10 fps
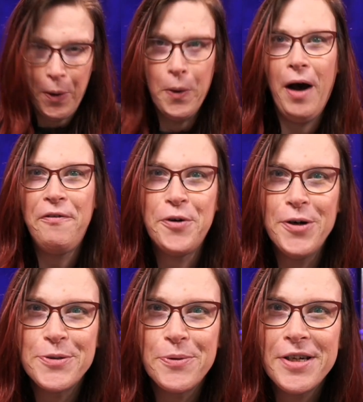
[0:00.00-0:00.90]
Of
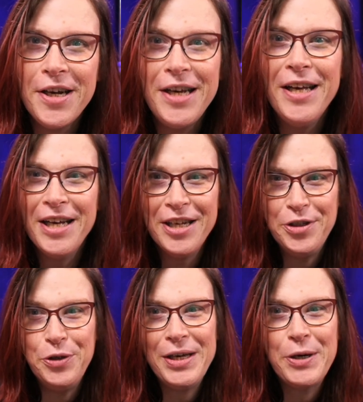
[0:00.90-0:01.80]
course, we're going to
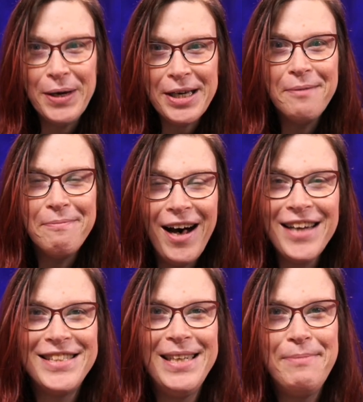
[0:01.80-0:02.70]
do a quick
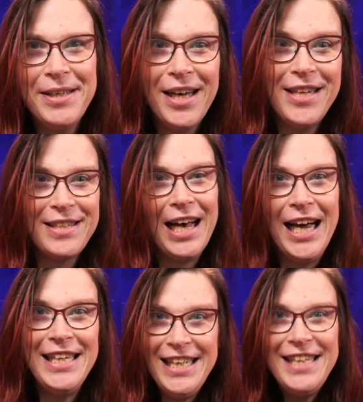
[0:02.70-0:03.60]
unboxing because I
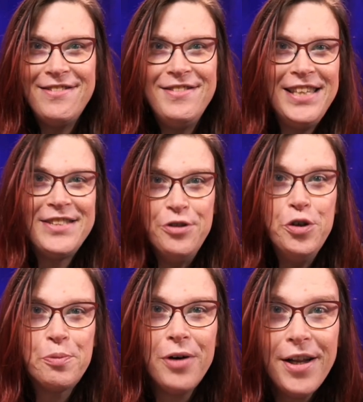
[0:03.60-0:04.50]
need this new
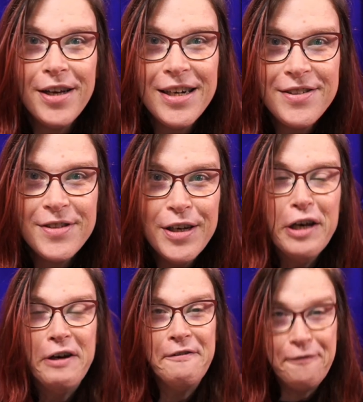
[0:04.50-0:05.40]
product
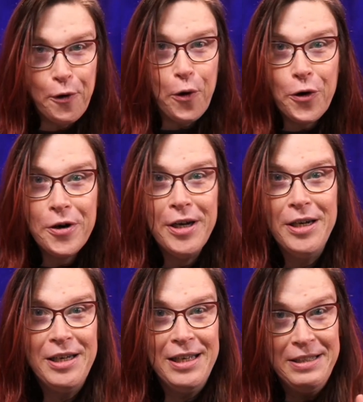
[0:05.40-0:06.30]
for
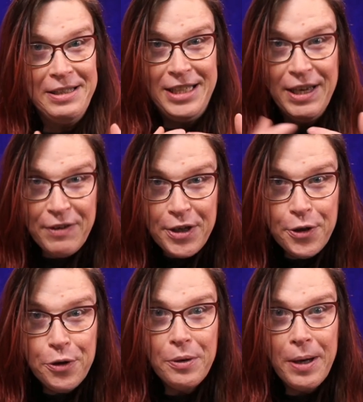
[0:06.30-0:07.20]
giving
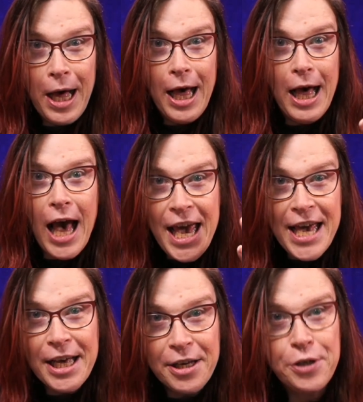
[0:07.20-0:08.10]
you
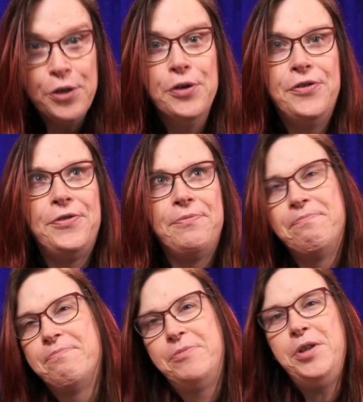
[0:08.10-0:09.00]
a good,
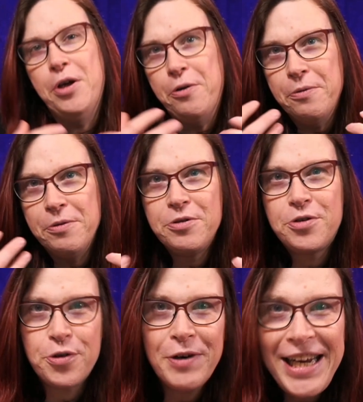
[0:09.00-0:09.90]
you know,
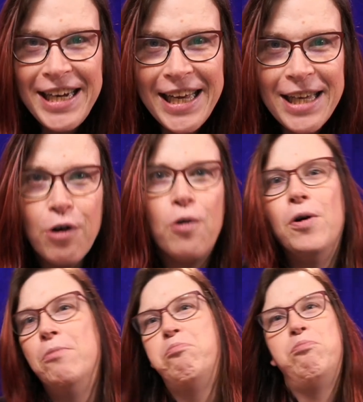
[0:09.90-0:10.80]
training or